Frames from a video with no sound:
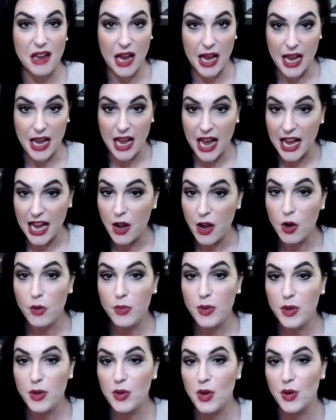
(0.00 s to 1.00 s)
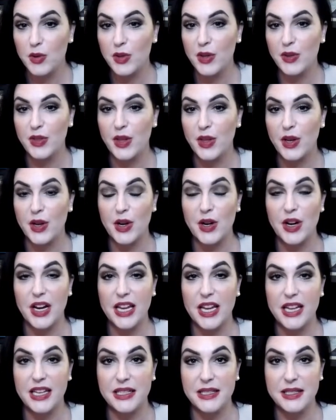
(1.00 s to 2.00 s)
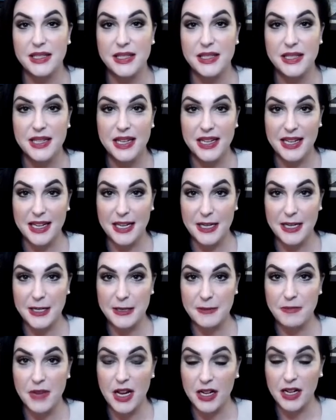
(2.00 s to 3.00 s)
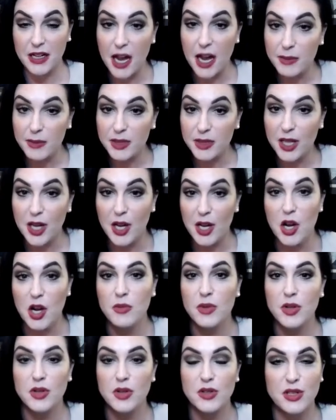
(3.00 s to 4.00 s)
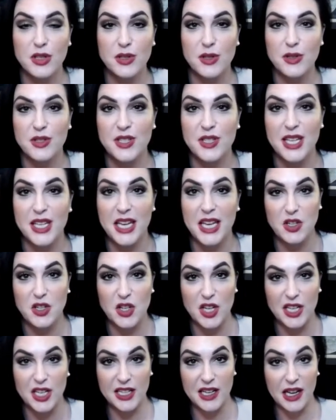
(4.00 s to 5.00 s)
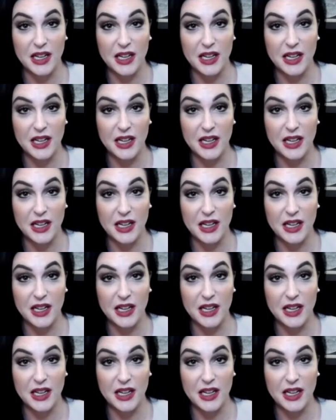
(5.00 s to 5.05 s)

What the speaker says: I hope you know that there is a common law homeowners association,